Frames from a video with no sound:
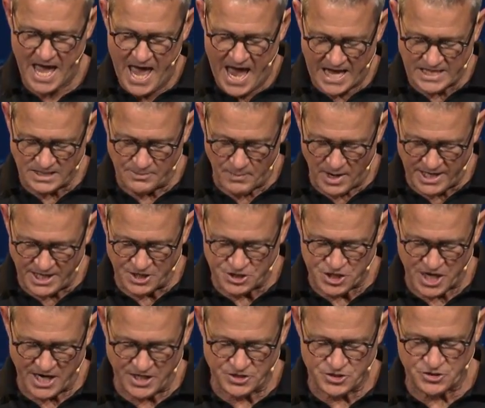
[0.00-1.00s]
and the money
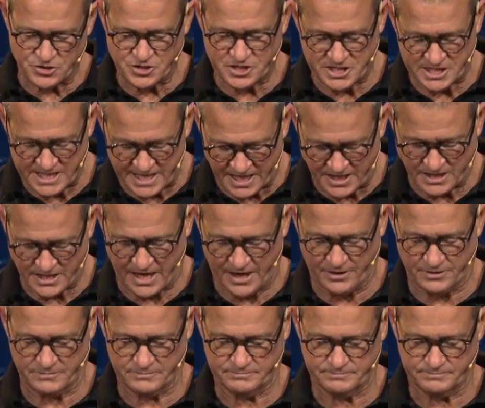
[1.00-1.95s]
changers sitting there.